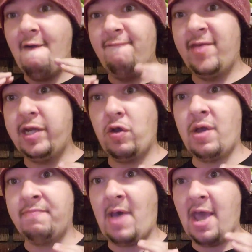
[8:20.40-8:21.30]
video
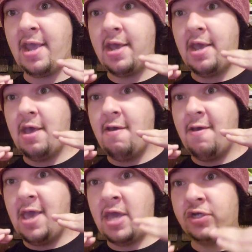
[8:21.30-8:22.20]
in my
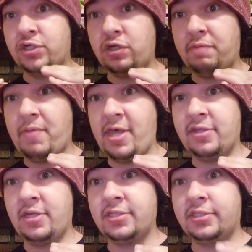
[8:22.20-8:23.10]
energy drink
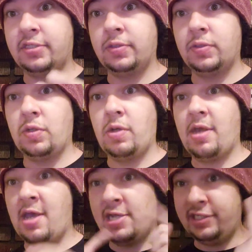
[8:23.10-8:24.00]
playlist
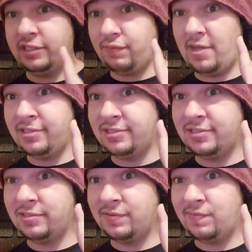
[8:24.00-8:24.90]
at least once,
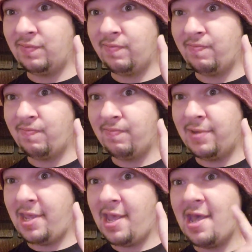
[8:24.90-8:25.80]

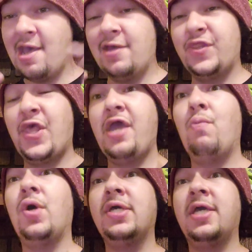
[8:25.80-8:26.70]
they
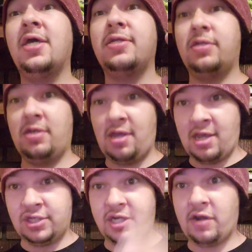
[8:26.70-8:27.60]
will get
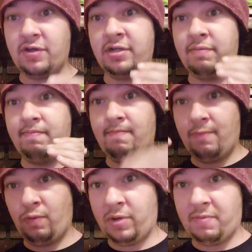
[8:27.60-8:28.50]
a shout out in
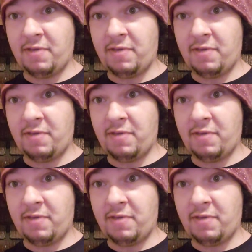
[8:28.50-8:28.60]
one of my